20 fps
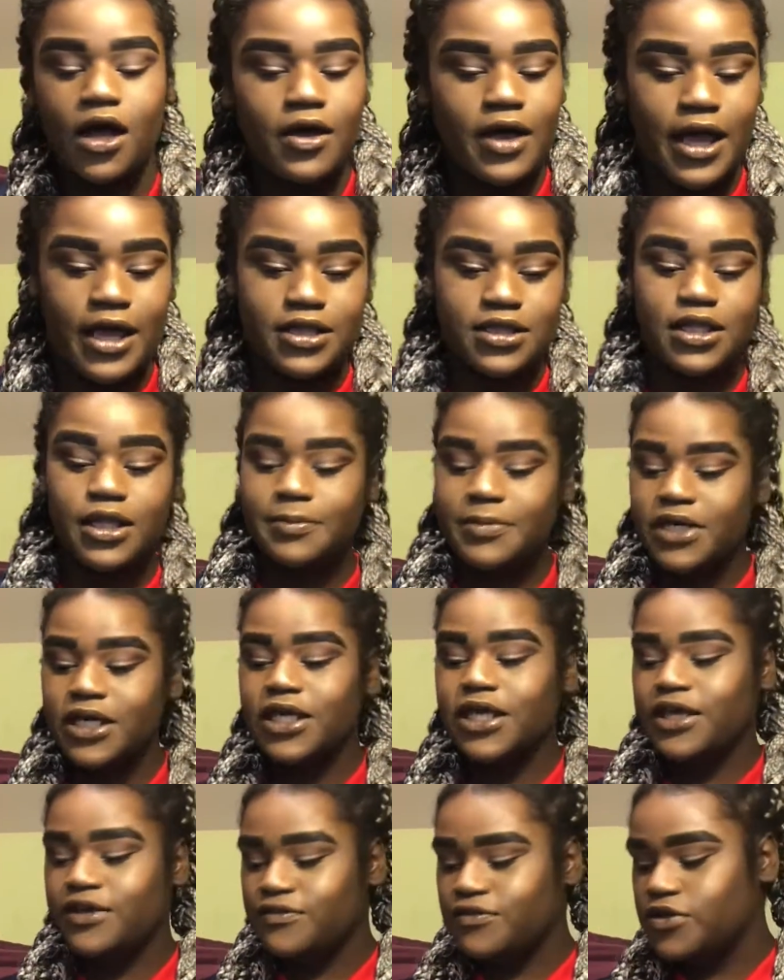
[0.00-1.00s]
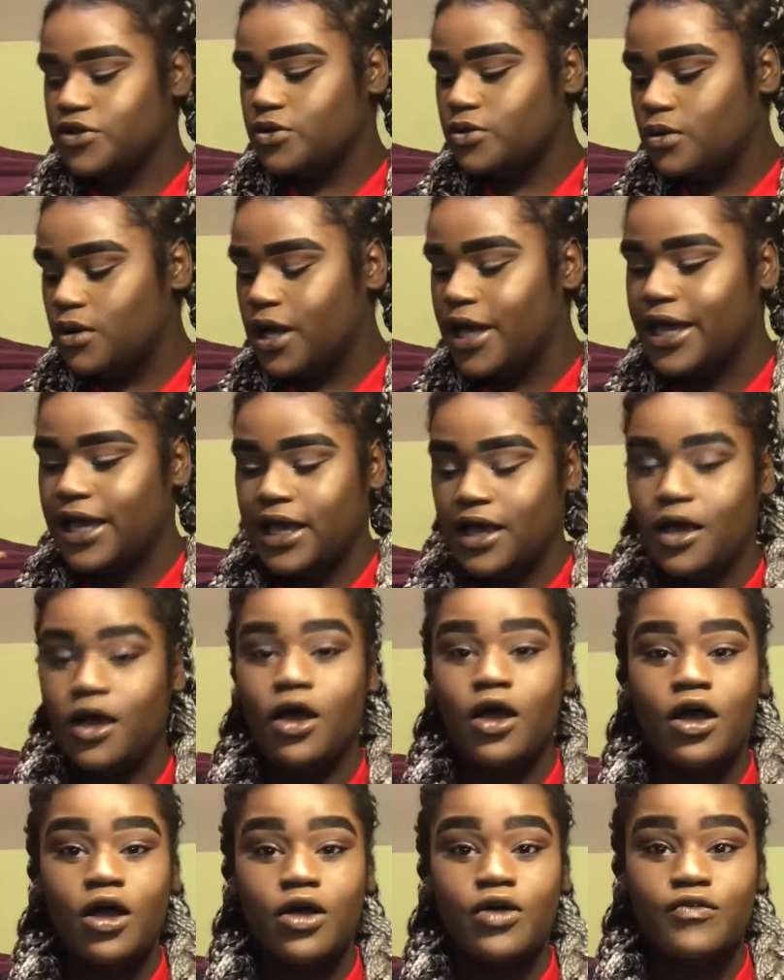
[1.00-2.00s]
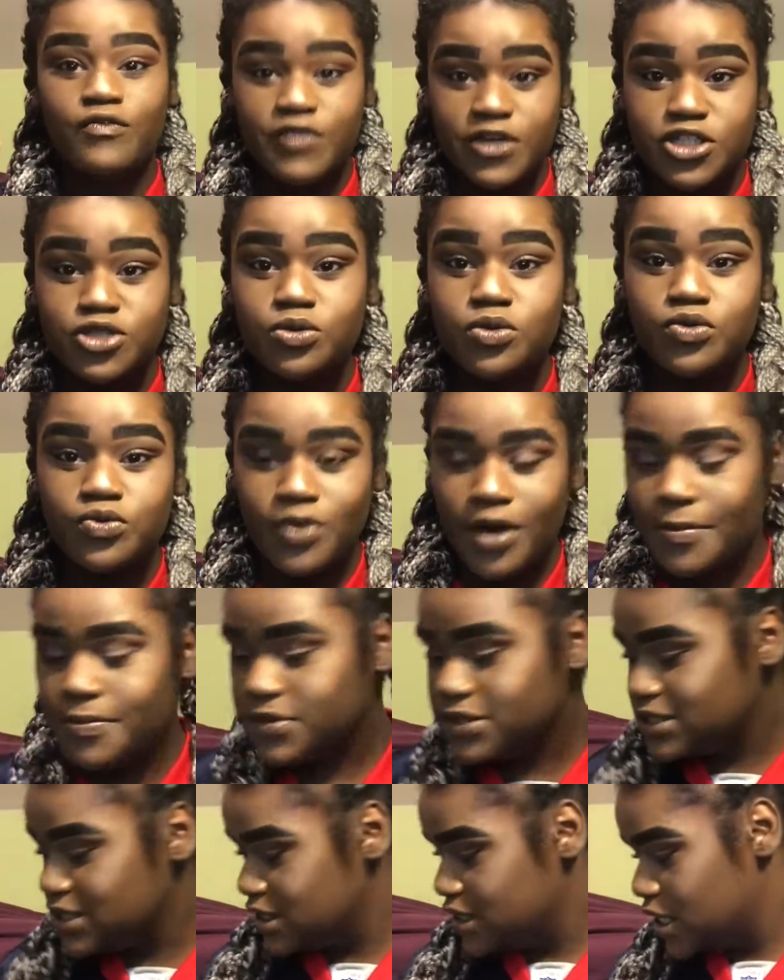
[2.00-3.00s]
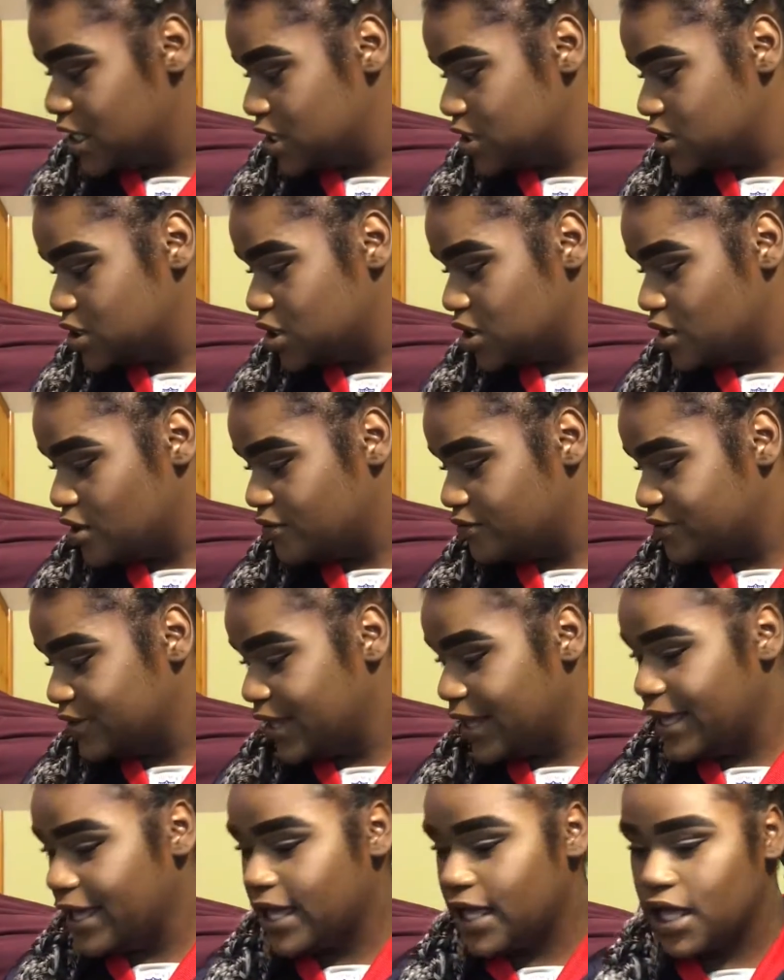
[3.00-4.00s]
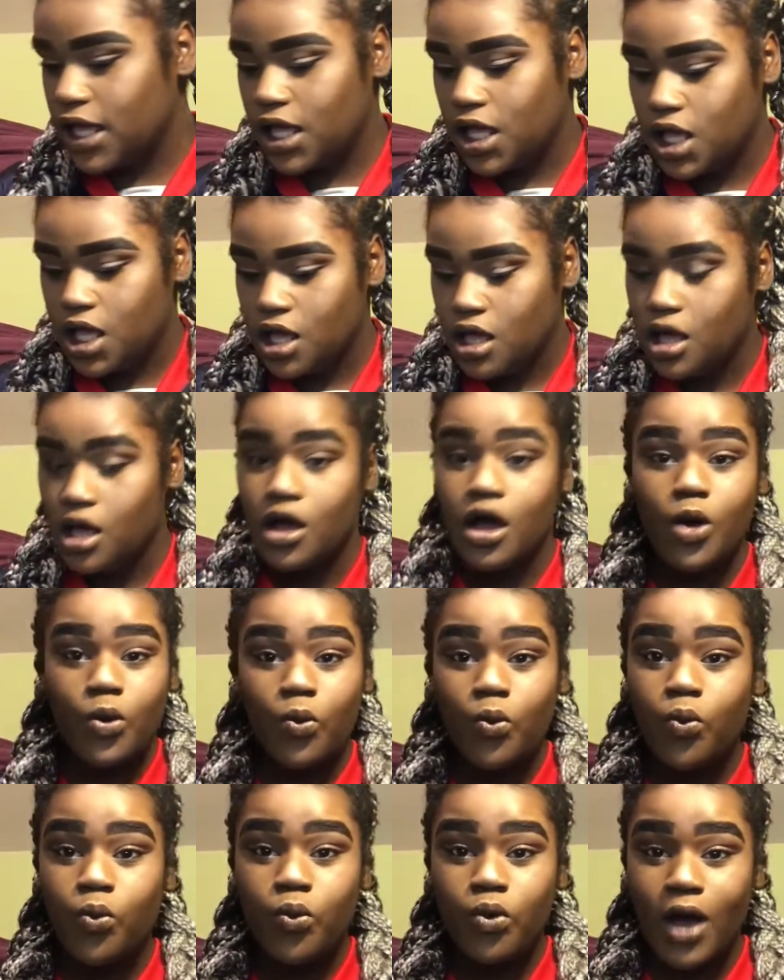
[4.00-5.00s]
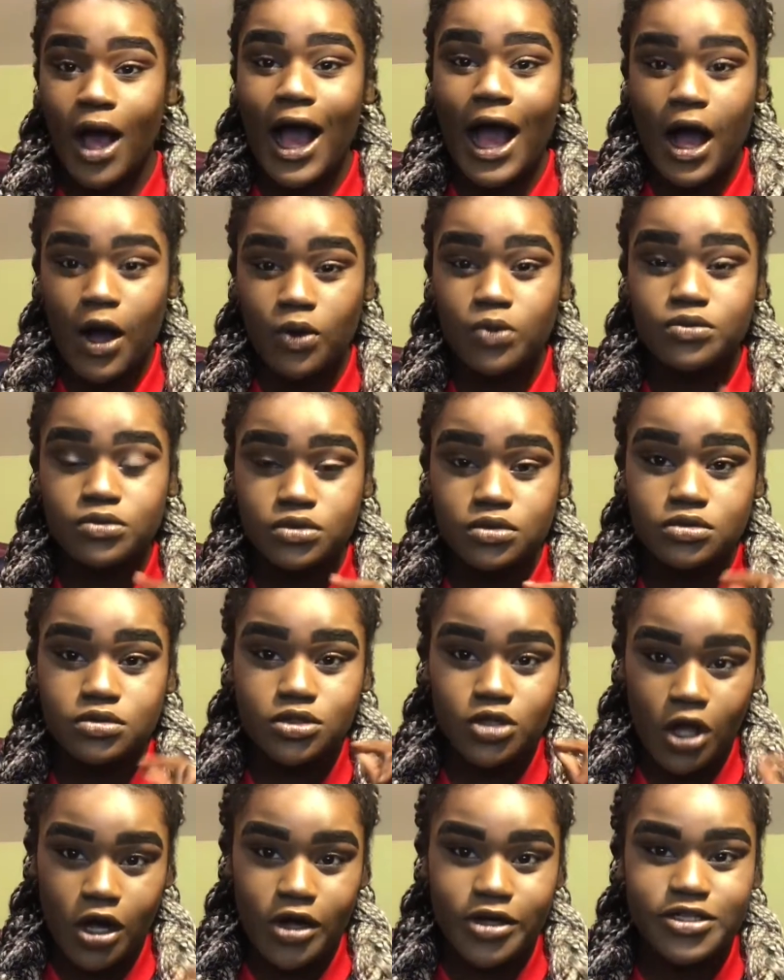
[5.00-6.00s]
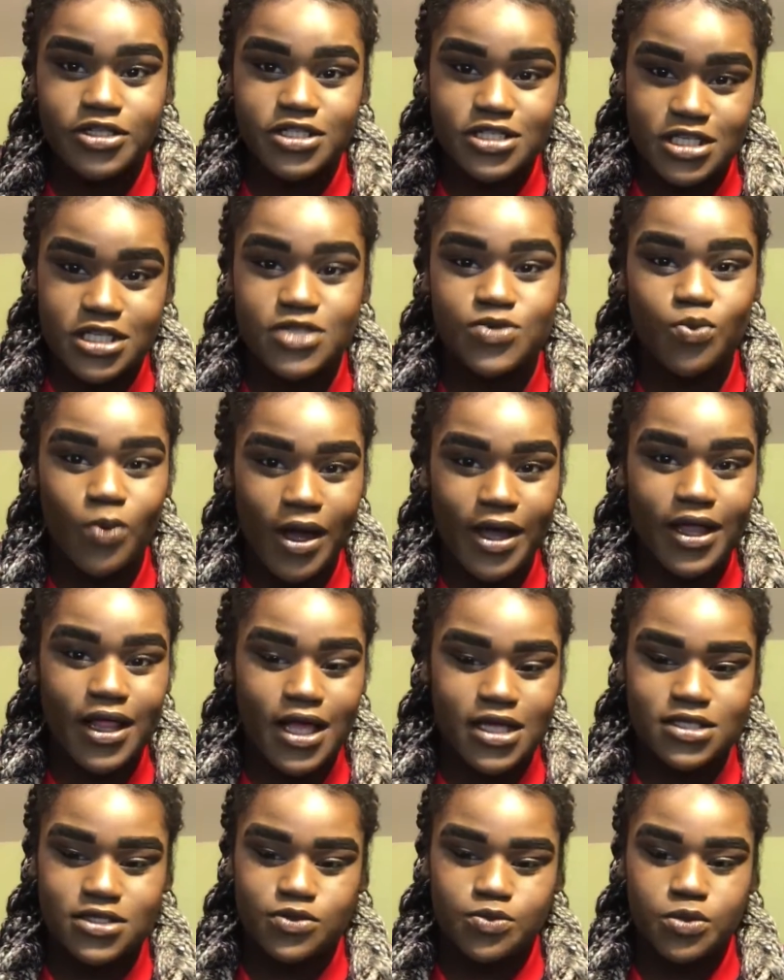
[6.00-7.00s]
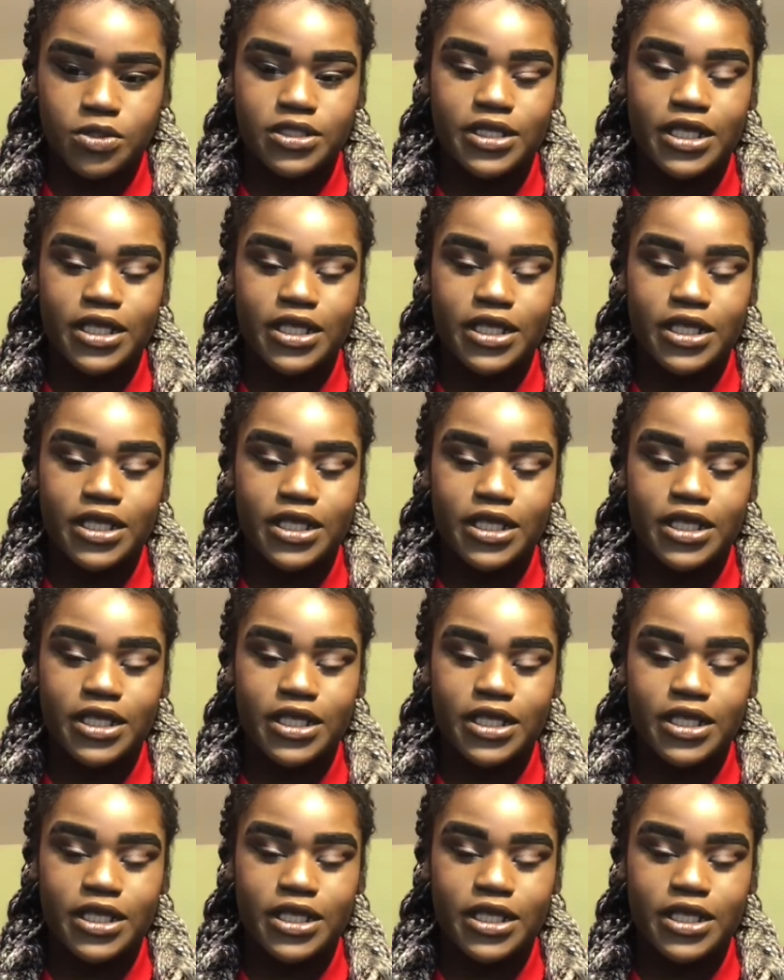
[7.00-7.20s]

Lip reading: okay, let me give you a visual representation of, like, how large these wine glasses were.